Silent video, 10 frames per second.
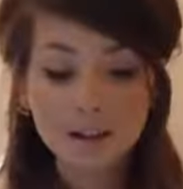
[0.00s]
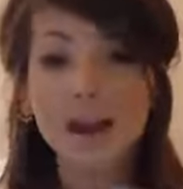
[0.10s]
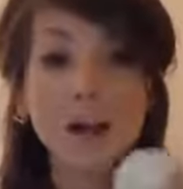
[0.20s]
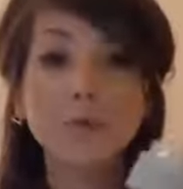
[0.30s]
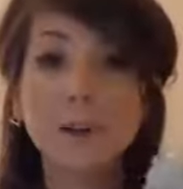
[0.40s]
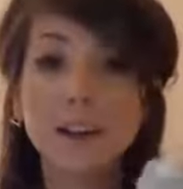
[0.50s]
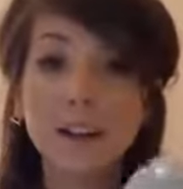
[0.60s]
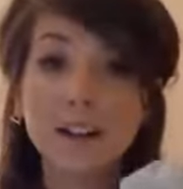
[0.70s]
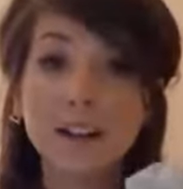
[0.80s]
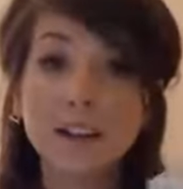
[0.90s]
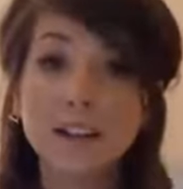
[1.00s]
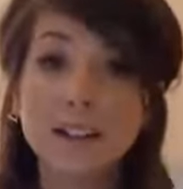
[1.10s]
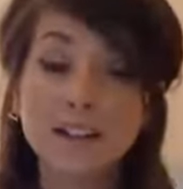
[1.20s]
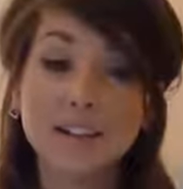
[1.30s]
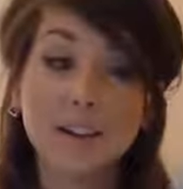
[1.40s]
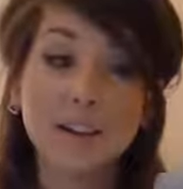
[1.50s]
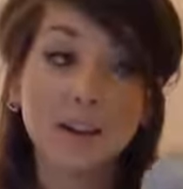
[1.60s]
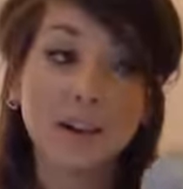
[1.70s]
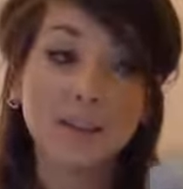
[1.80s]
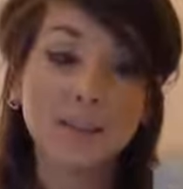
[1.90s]
Yeah, I really like this.
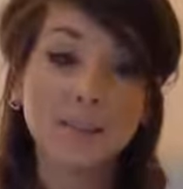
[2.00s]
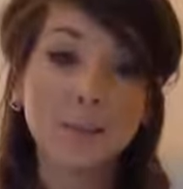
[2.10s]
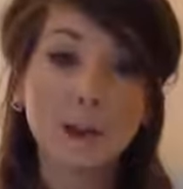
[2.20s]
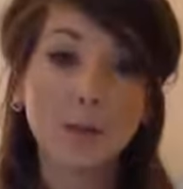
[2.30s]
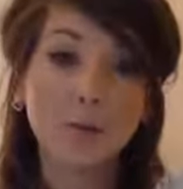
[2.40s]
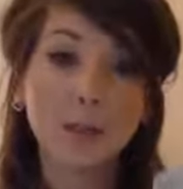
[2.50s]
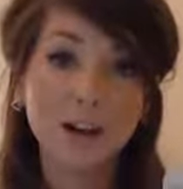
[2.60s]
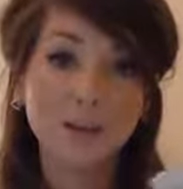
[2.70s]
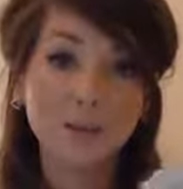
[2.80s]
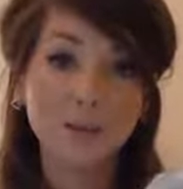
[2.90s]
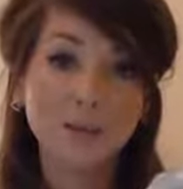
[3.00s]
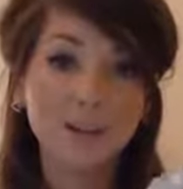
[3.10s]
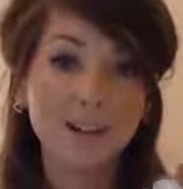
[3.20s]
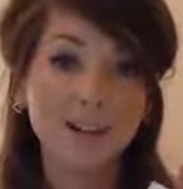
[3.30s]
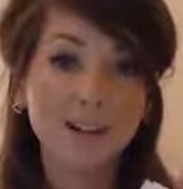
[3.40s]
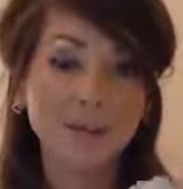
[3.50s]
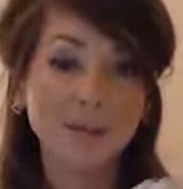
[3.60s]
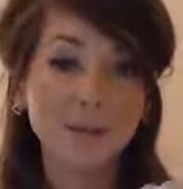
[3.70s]
The smell really reminds me of last summer,